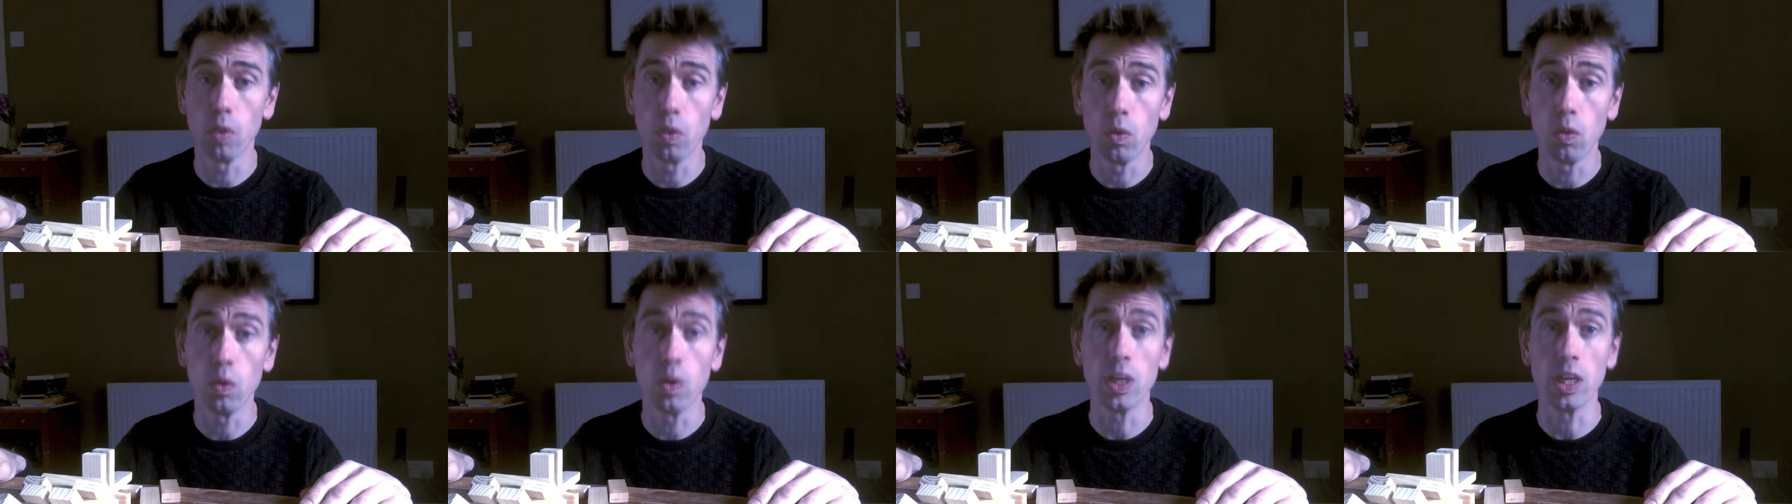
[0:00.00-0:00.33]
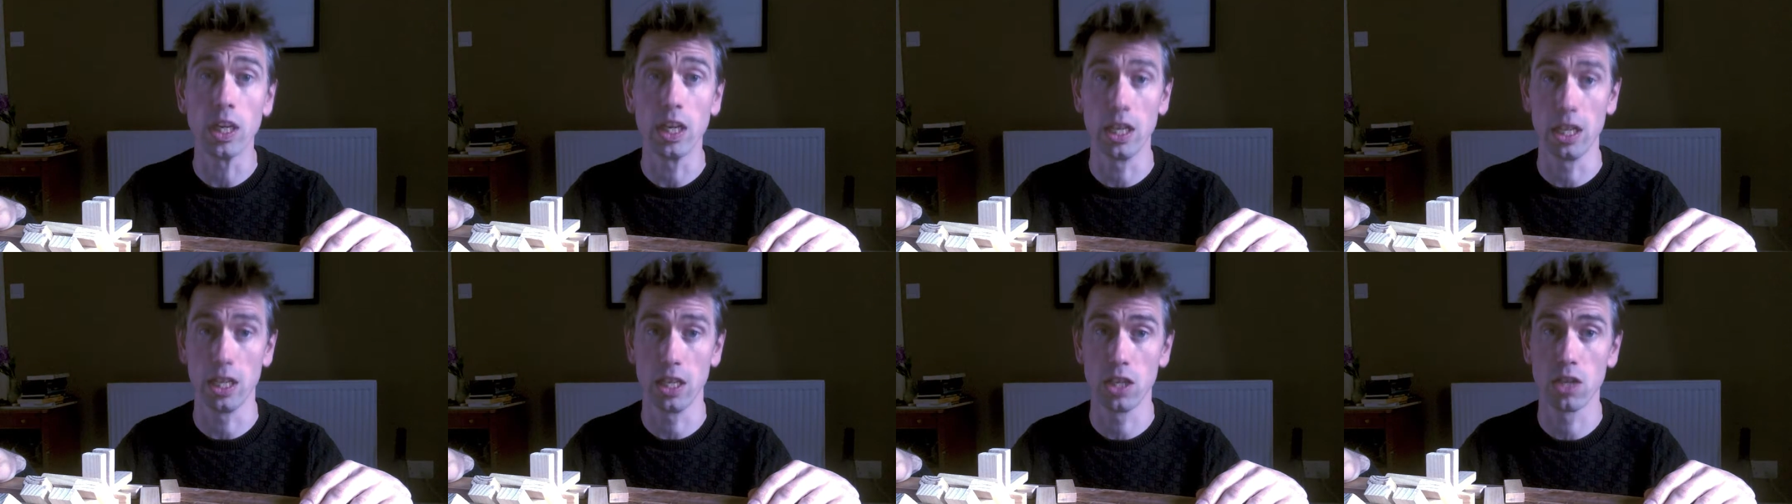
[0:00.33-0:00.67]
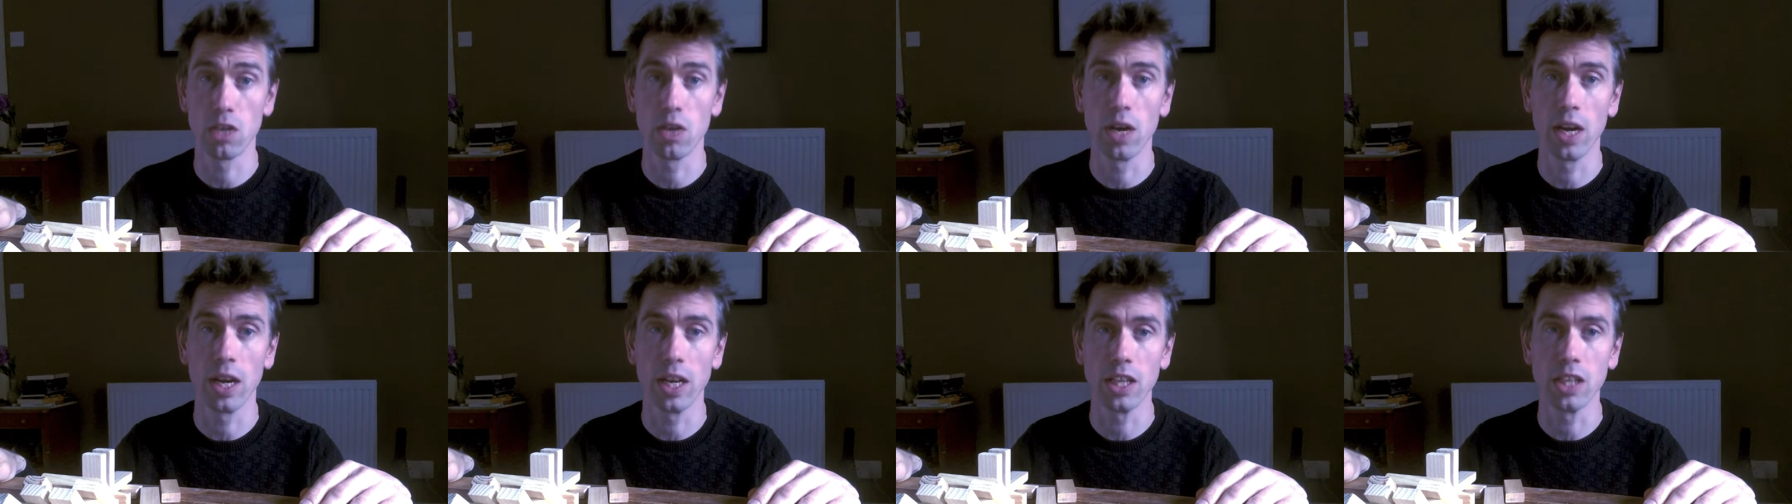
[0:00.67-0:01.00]
really
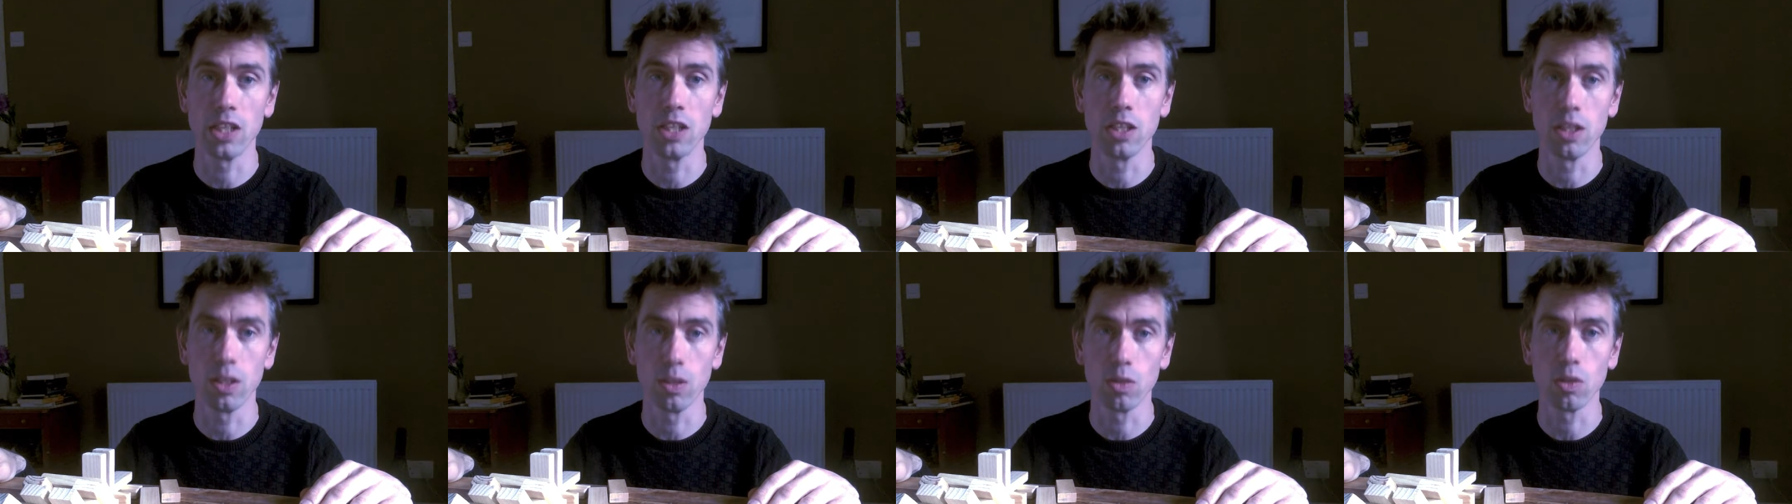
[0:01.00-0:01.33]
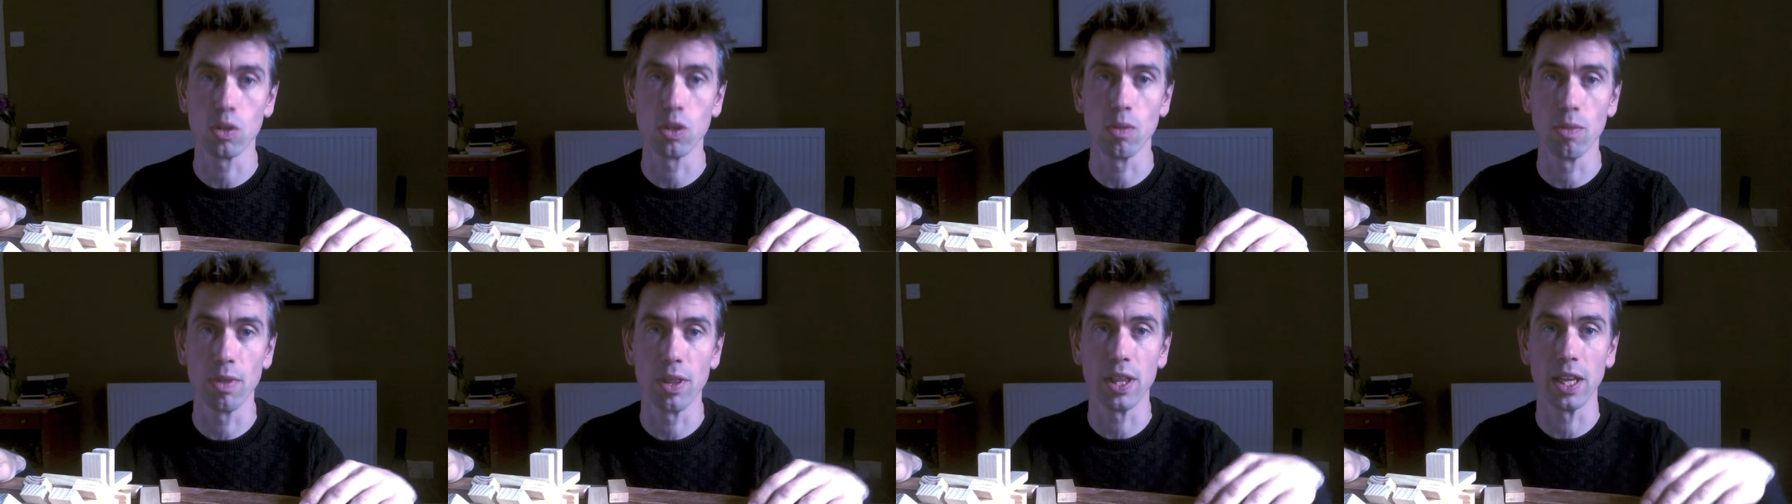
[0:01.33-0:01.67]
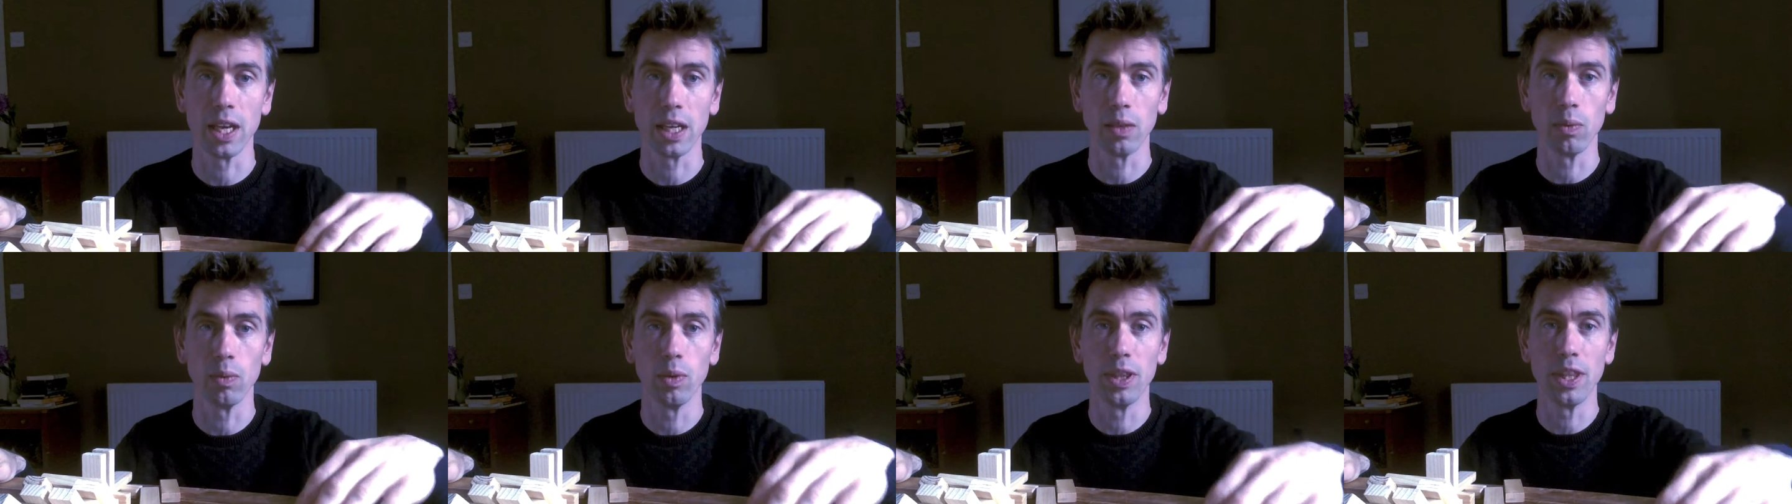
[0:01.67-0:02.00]
trying to do
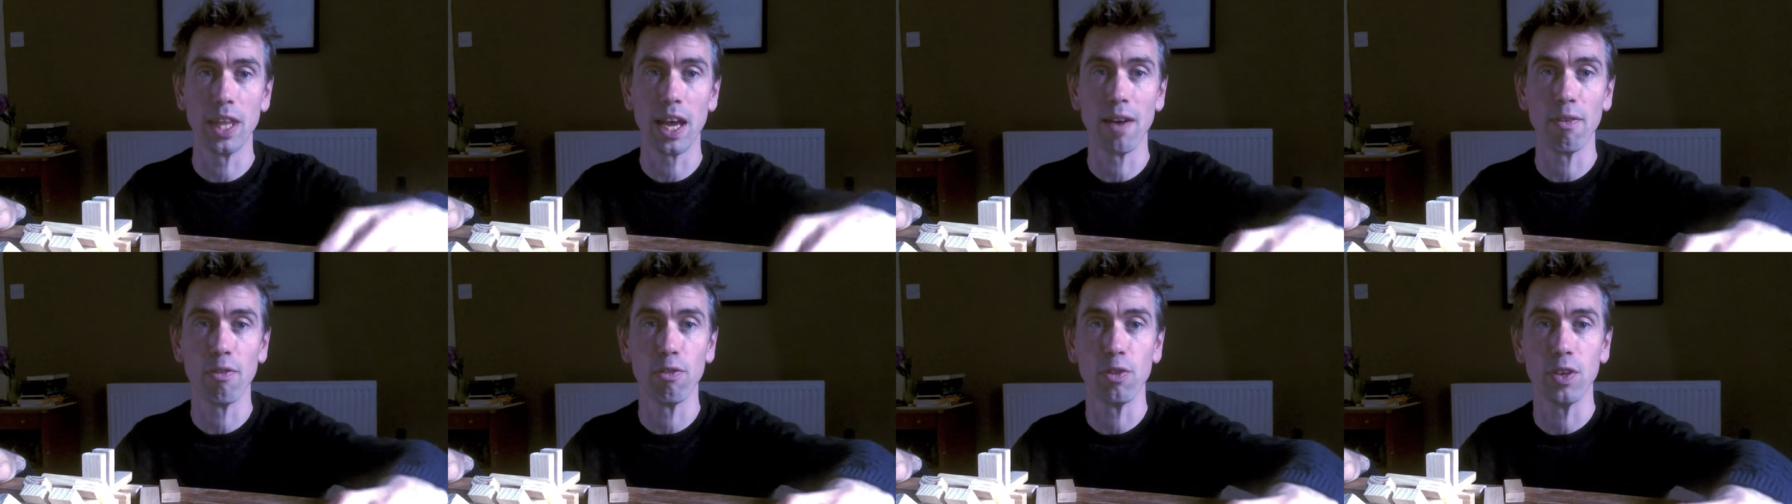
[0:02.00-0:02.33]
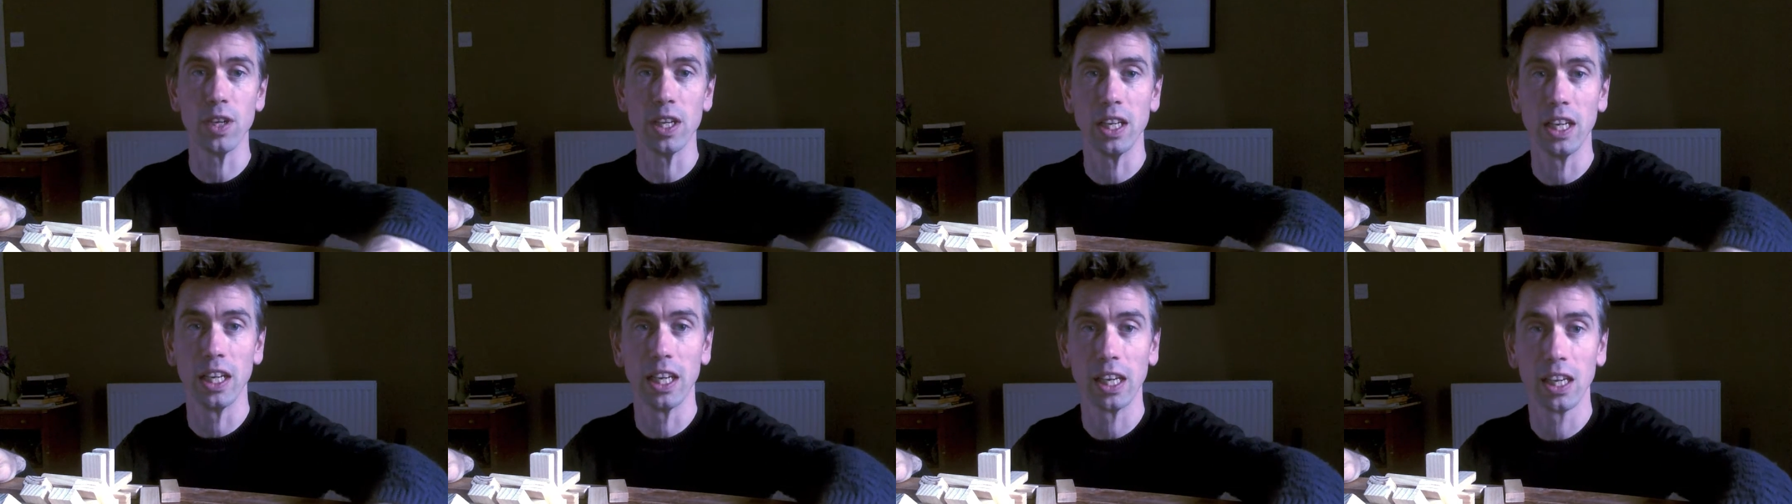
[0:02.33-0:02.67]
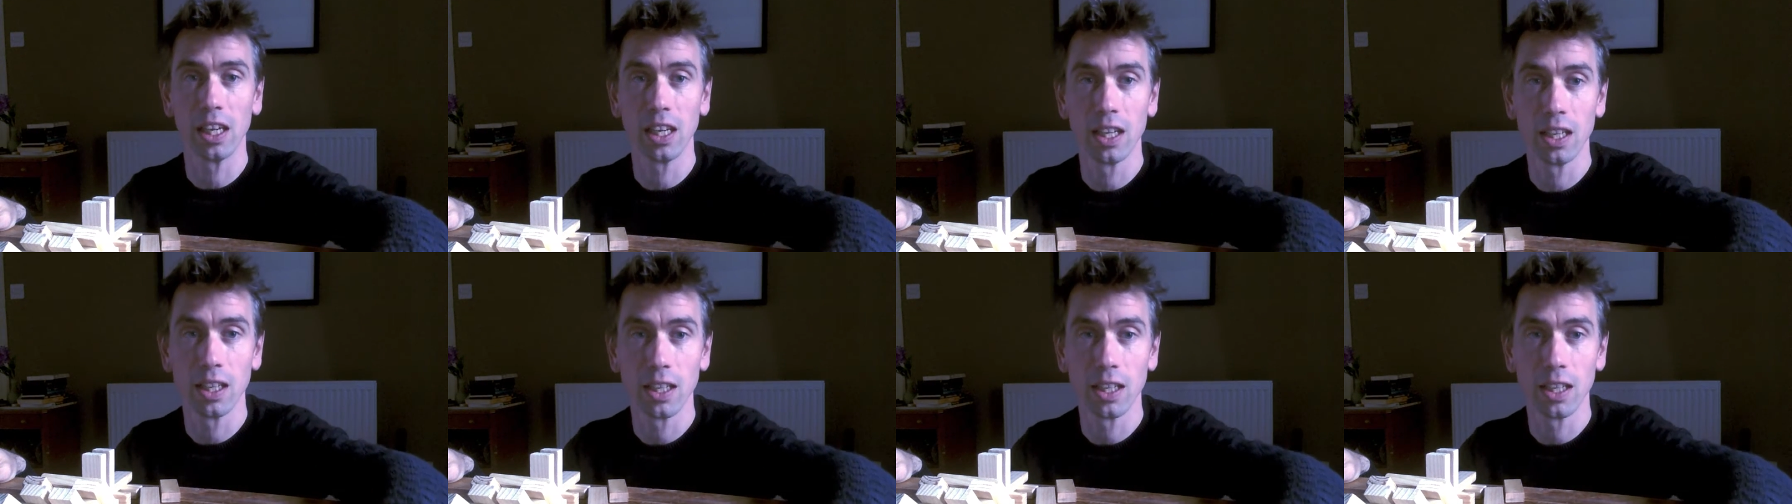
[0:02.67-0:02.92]
something with that feeling.